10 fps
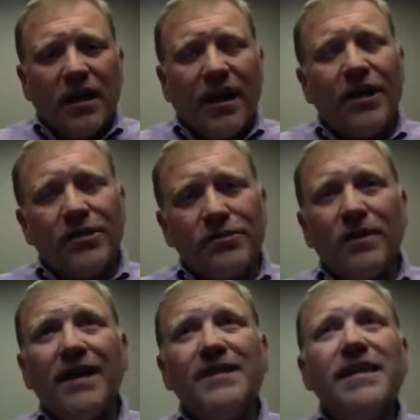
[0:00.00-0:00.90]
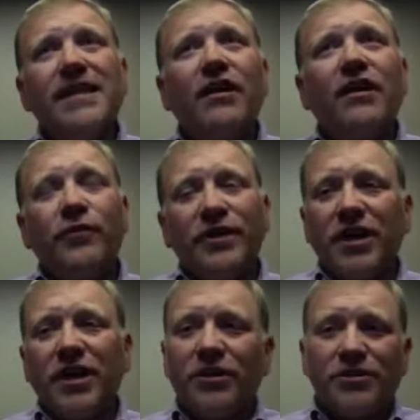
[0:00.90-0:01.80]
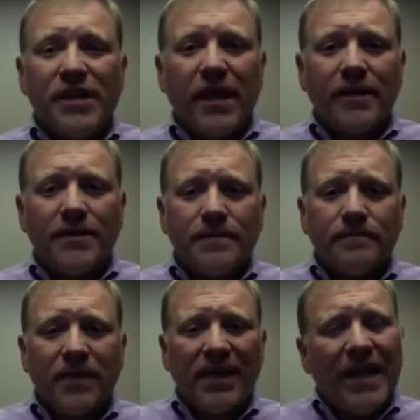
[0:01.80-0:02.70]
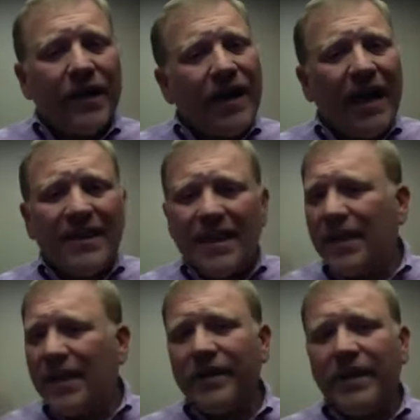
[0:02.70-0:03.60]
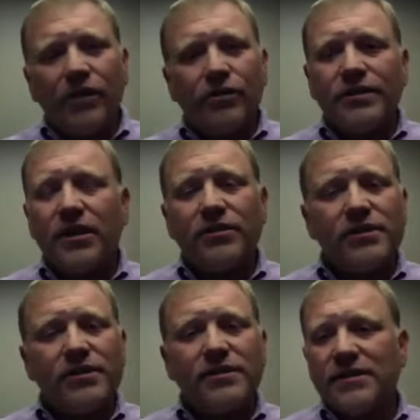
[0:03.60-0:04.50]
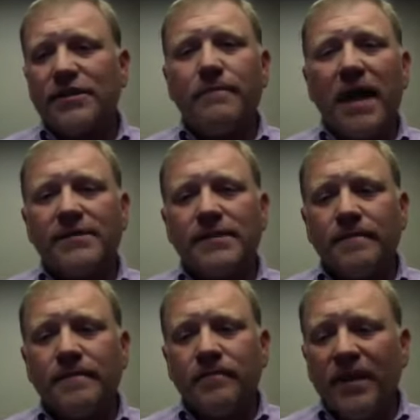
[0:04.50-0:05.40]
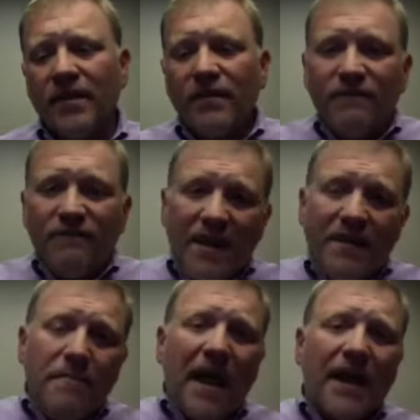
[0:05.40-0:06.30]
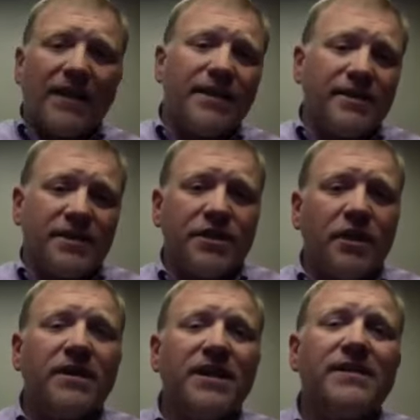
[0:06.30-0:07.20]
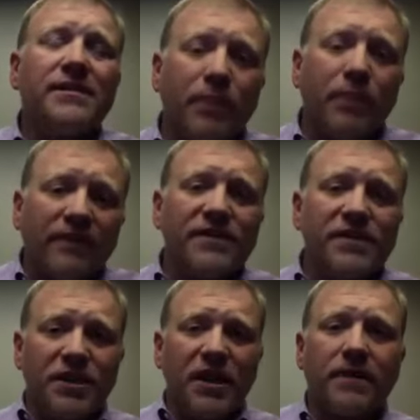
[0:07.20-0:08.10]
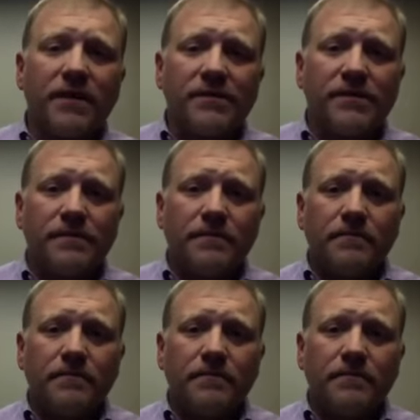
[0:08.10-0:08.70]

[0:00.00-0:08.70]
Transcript: Here's what I desire for you to understand. And I think Gary Keller tells us this the best. Feedback, ladies and gentlemen, is the breakfast of champions.